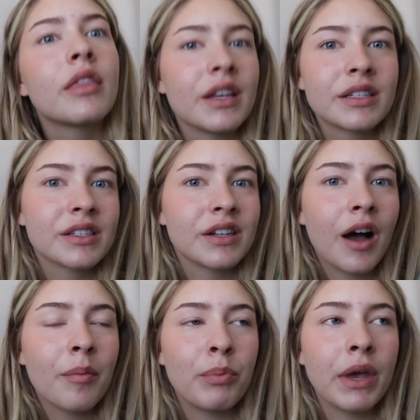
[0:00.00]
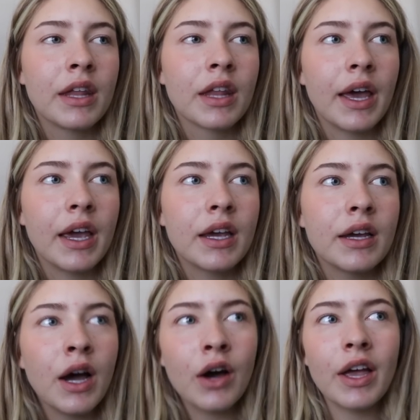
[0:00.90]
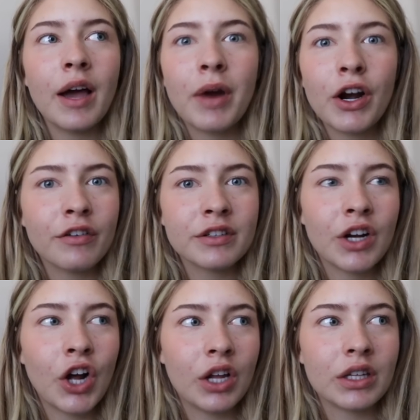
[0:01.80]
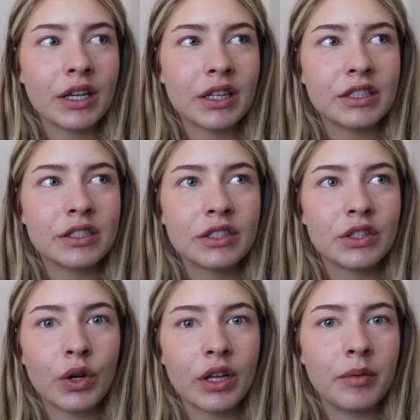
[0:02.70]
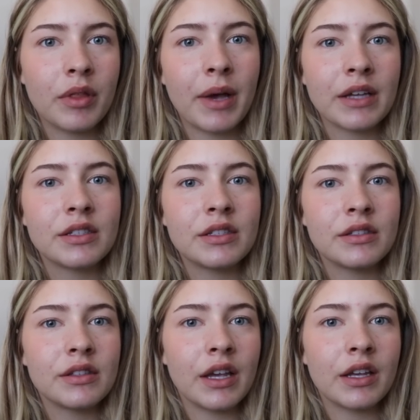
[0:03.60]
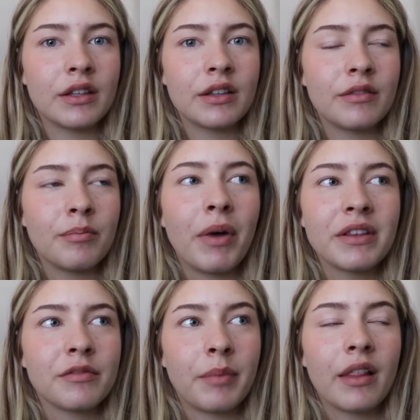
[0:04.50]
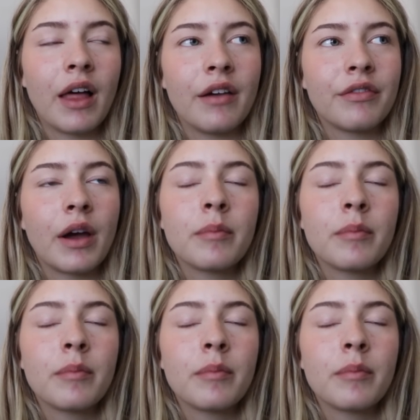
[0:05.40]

This has not been like, oh yeah, I'm not nervous at all, and like this is totally gonna be the best like months of my life.